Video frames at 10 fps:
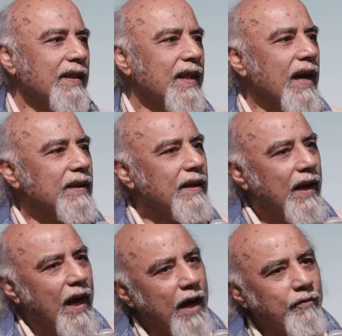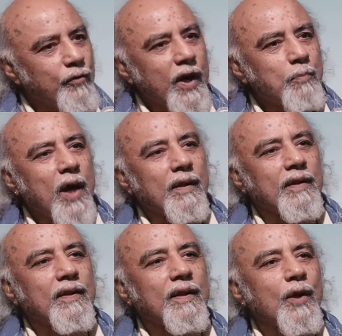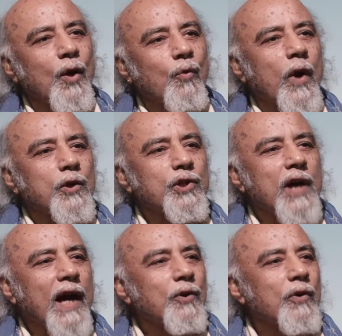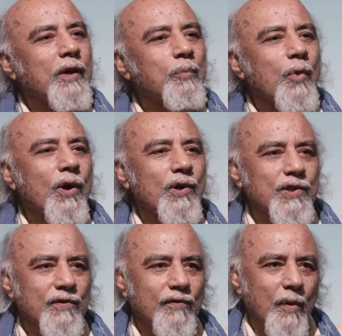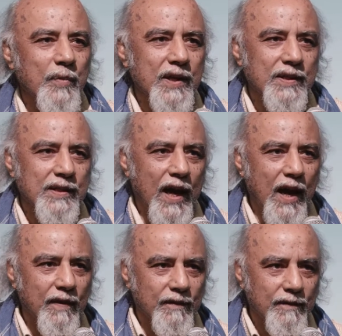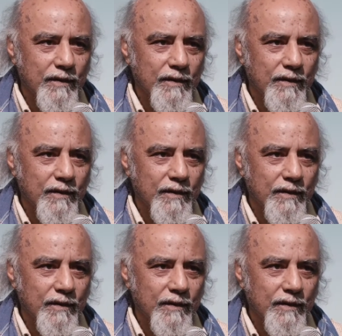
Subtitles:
that every month when Shadow emerged from his cave,